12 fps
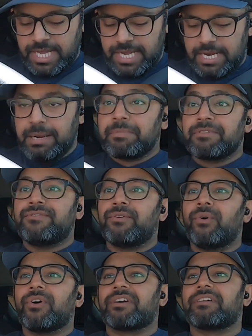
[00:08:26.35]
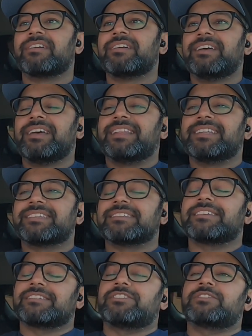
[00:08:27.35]
Number four, this is
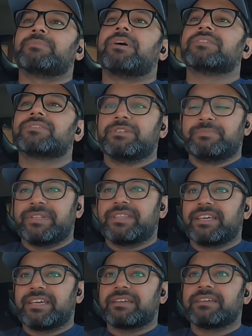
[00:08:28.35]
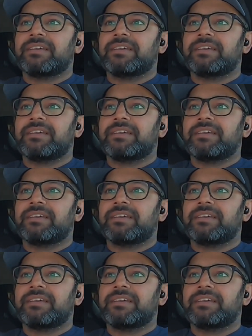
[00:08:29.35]
such a small, stupid thing,